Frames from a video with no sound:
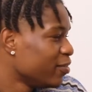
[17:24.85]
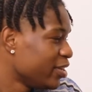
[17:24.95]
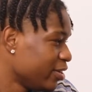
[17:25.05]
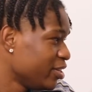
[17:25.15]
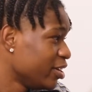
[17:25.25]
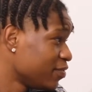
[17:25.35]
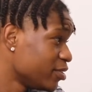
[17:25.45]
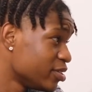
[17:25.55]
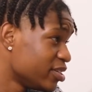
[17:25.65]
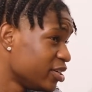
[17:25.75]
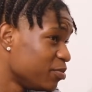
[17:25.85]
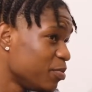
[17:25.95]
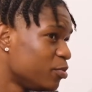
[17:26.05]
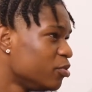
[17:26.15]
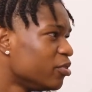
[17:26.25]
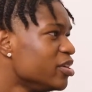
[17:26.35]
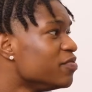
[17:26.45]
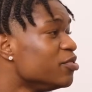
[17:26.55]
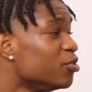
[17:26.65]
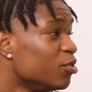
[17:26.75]
you have to consider the people who don't
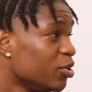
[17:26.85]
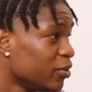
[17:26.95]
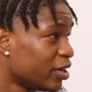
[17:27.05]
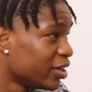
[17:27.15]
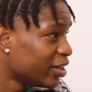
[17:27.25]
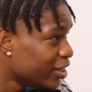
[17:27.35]
even know who you are.